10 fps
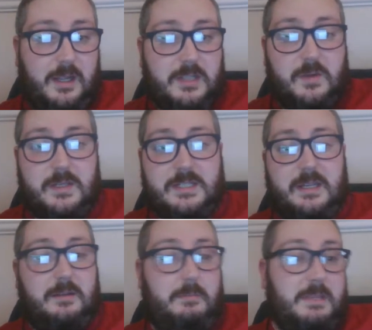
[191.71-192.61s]
So it
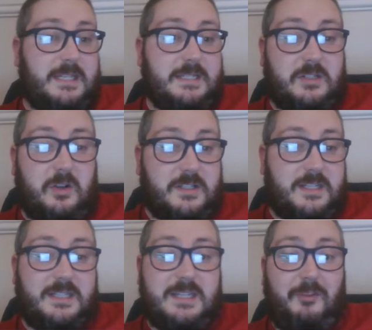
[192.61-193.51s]
says it's got
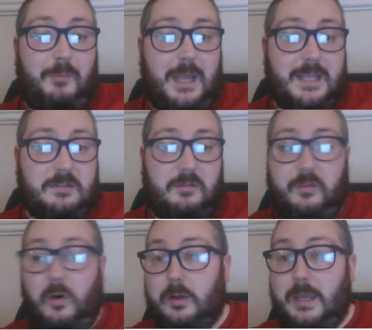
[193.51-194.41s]
60 FPS and
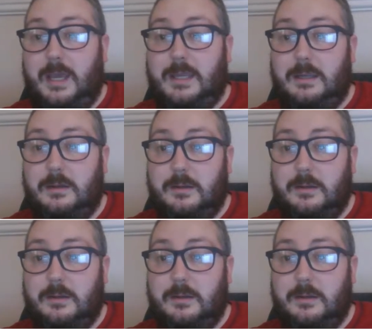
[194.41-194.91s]
4K